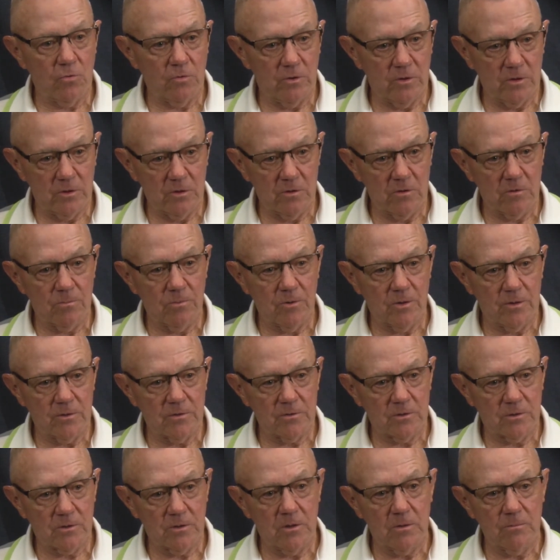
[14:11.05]
needed a place
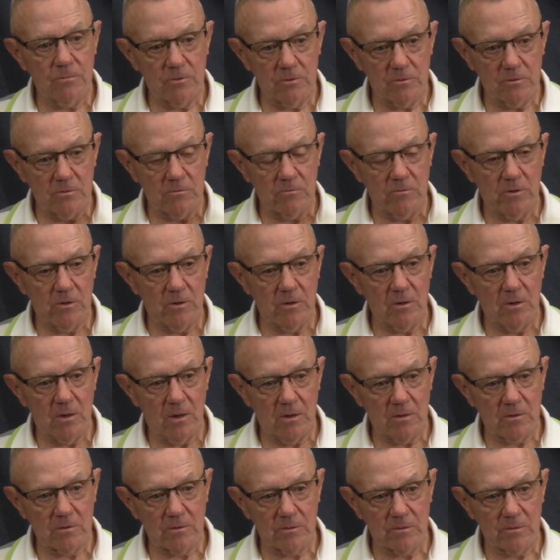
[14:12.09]
to keep it, you rent a
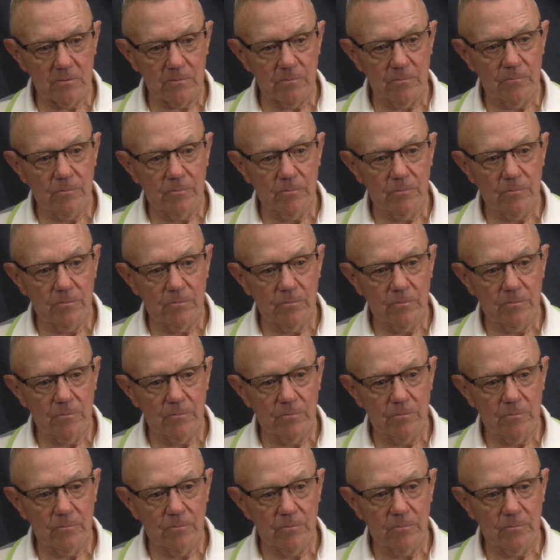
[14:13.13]
locker.